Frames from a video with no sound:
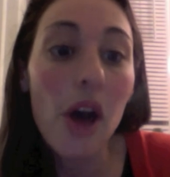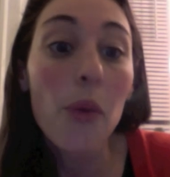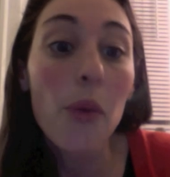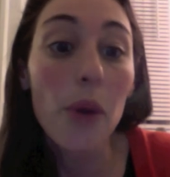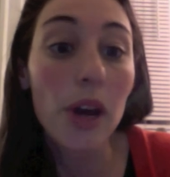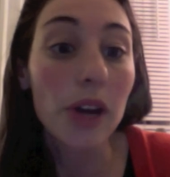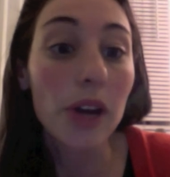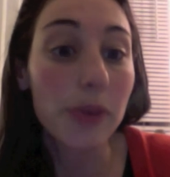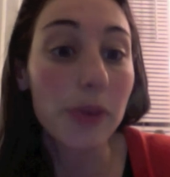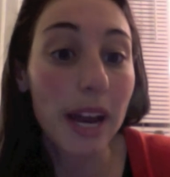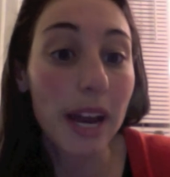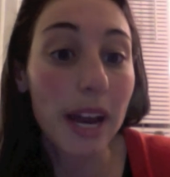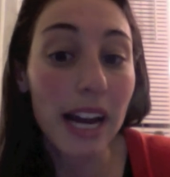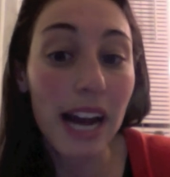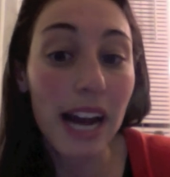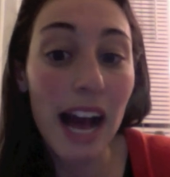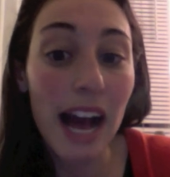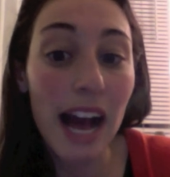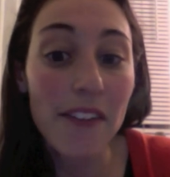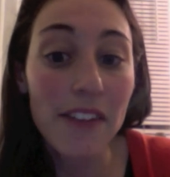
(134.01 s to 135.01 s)
We're great
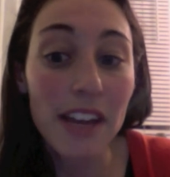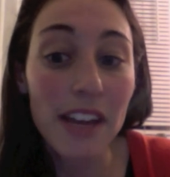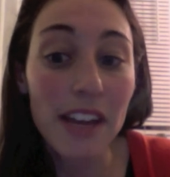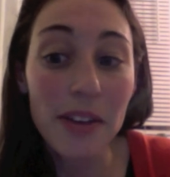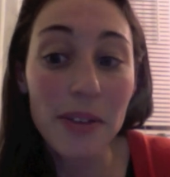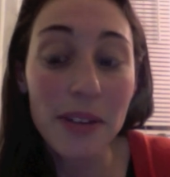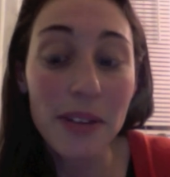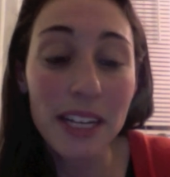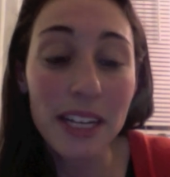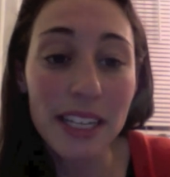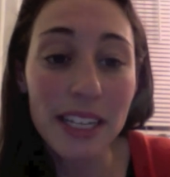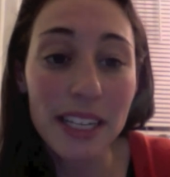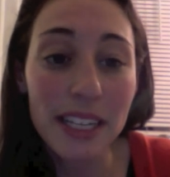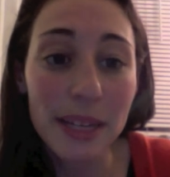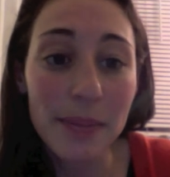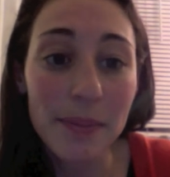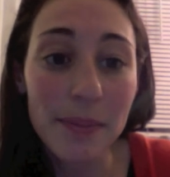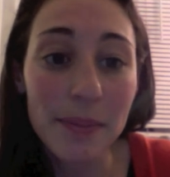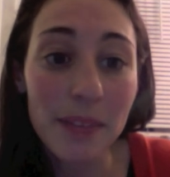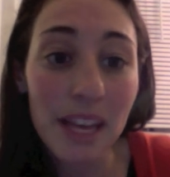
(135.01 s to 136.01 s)

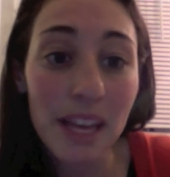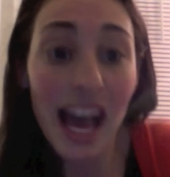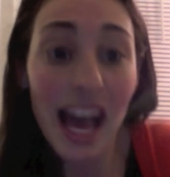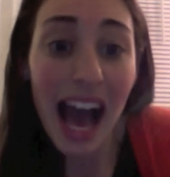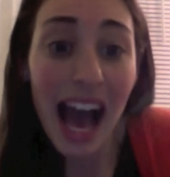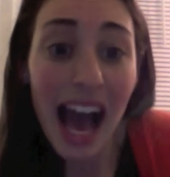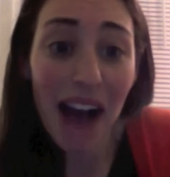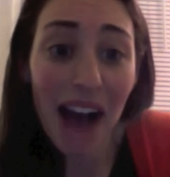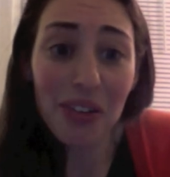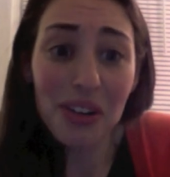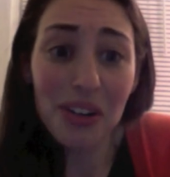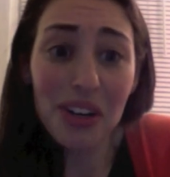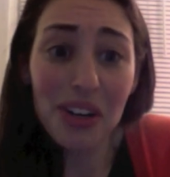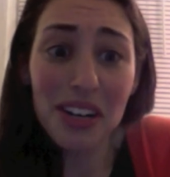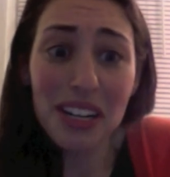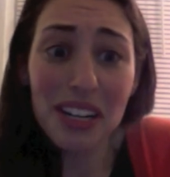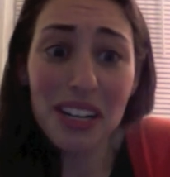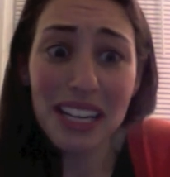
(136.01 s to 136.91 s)
Haverim. How could